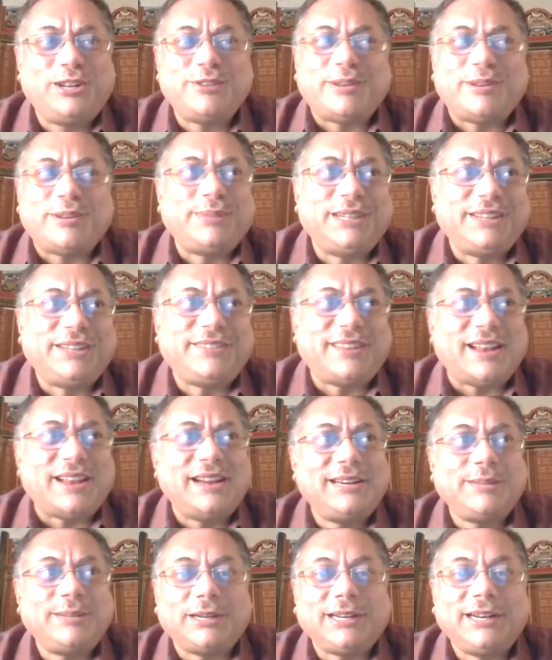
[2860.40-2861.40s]
you, I mean, it's
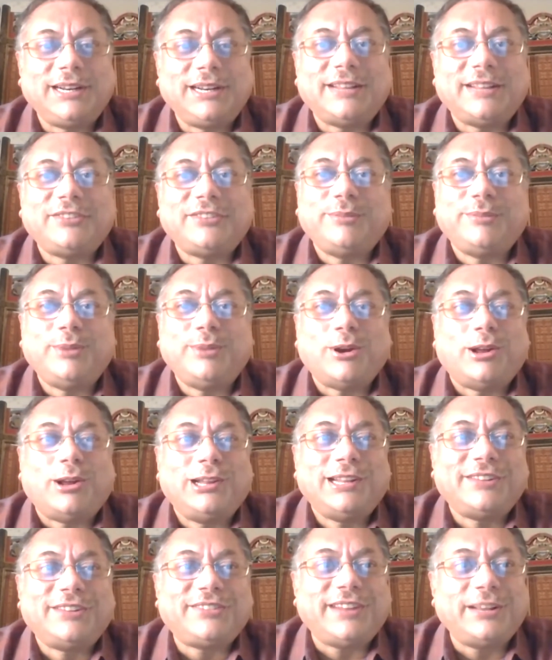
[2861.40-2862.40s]
ultimately it has to be all
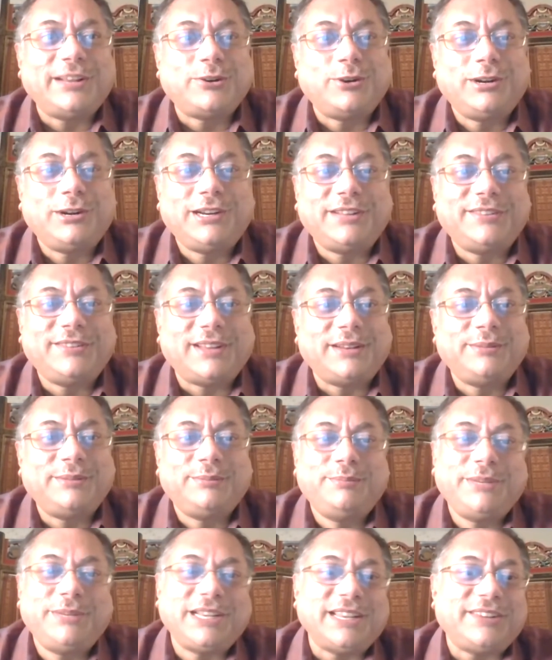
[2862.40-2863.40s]
the stakeholders,
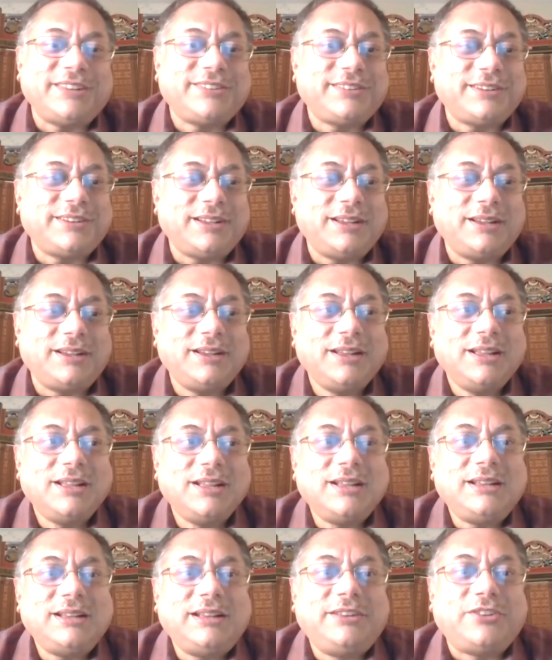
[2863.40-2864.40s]
and biggest
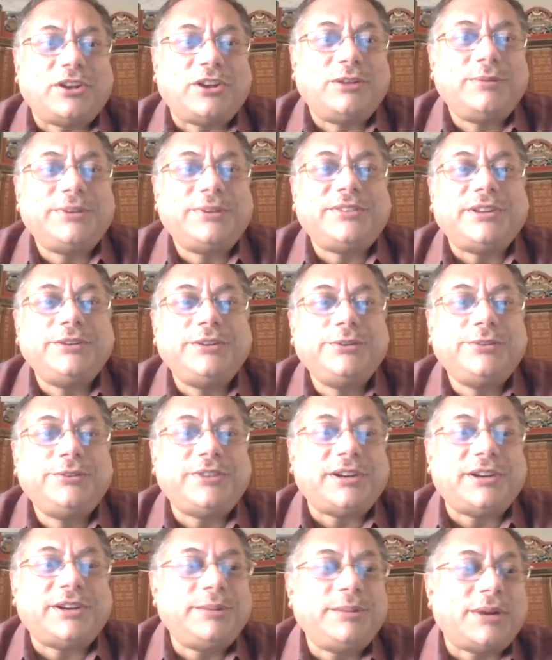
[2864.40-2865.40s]
is always the
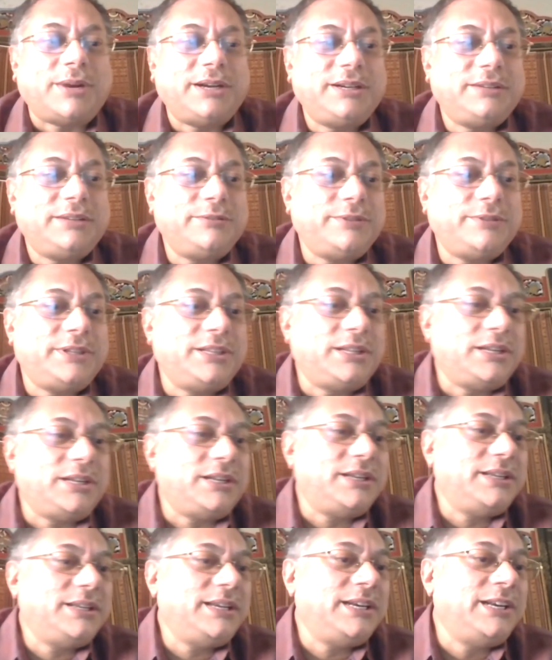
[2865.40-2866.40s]
user demand. When
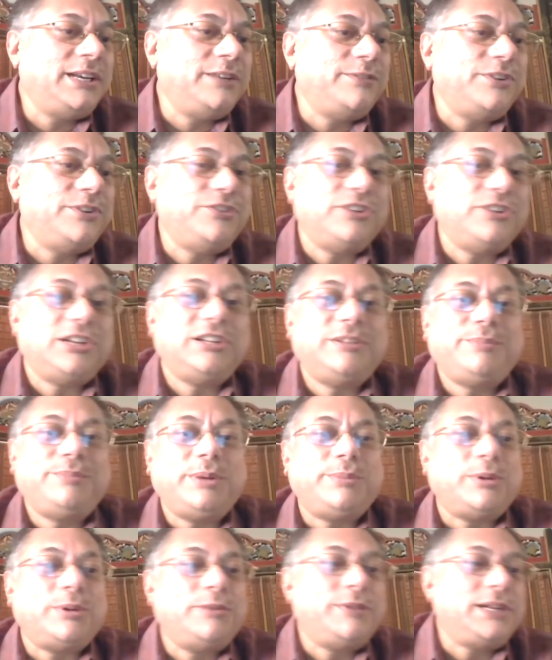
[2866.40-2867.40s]
the individual
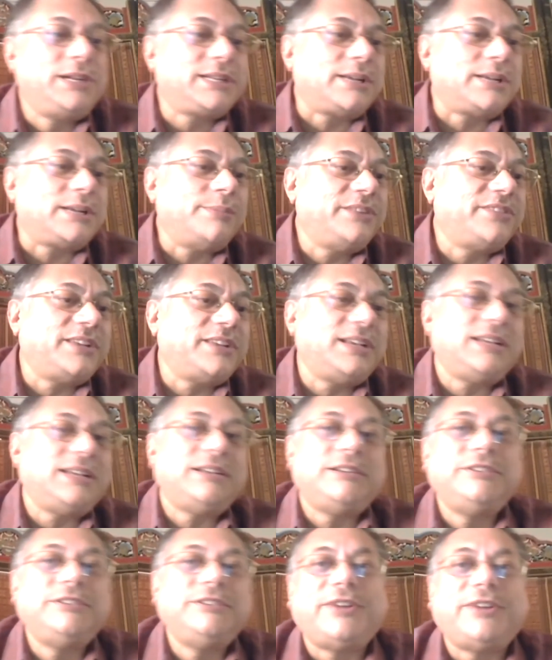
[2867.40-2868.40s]
people will come and say,
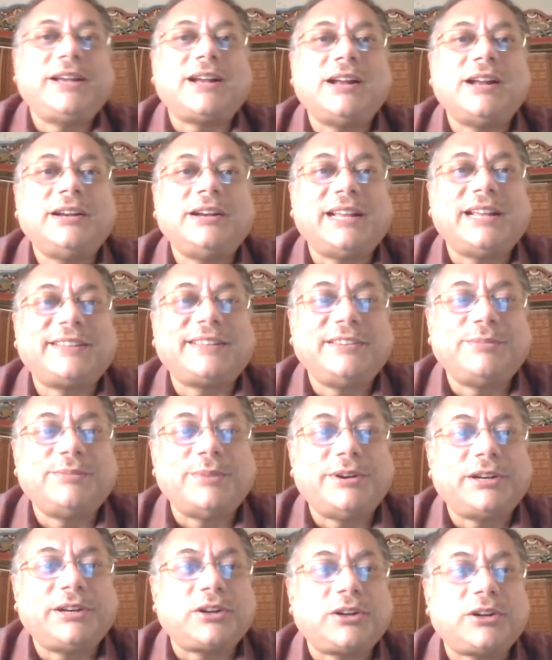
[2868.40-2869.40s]
if I can't access
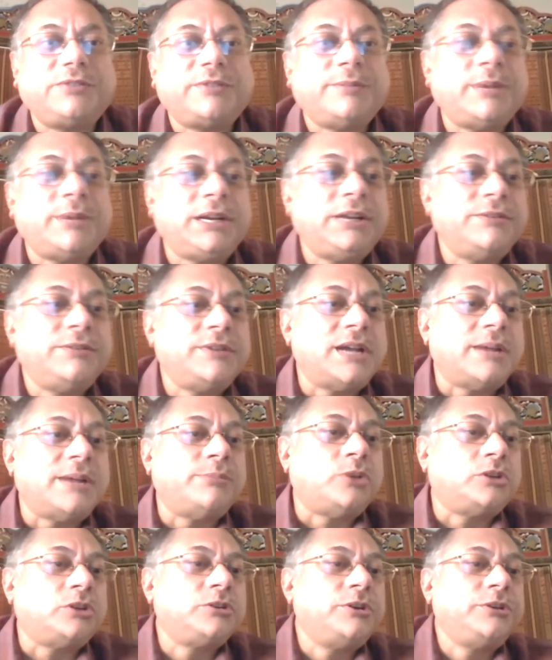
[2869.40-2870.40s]
my record from anywhere, I'm
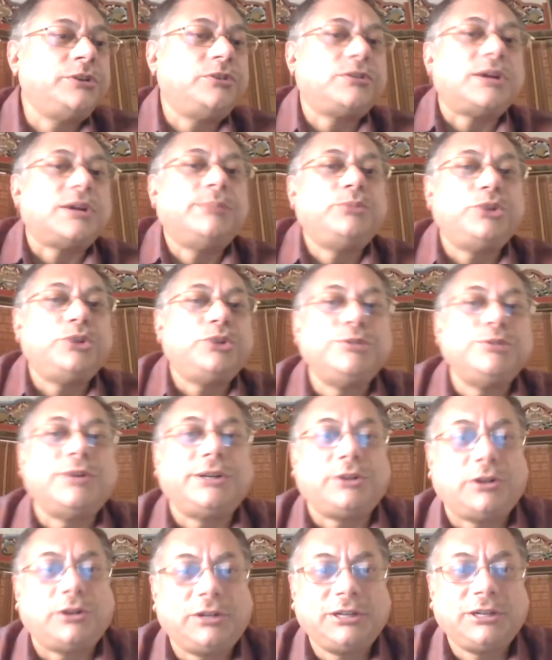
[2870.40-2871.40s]
not going to come to you
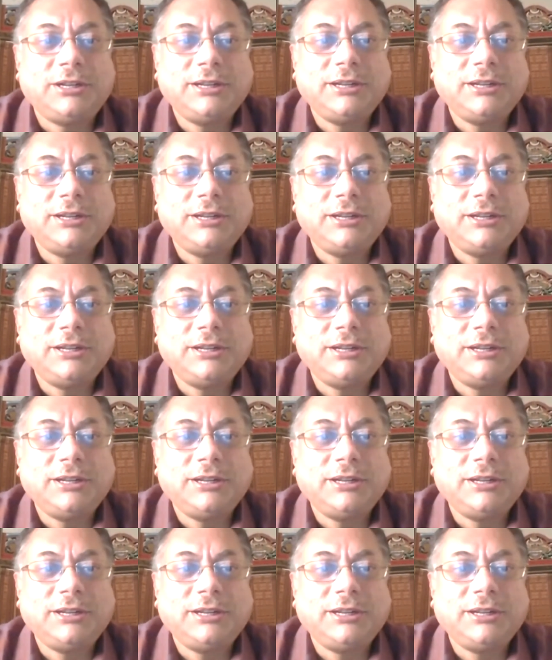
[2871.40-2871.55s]
at all.